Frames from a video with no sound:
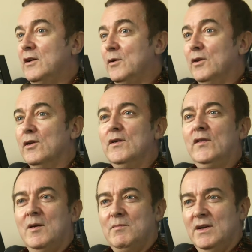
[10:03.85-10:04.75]
go and learn
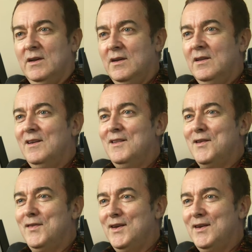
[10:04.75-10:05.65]
something in in
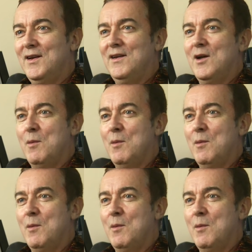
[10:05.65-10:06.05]
the theatre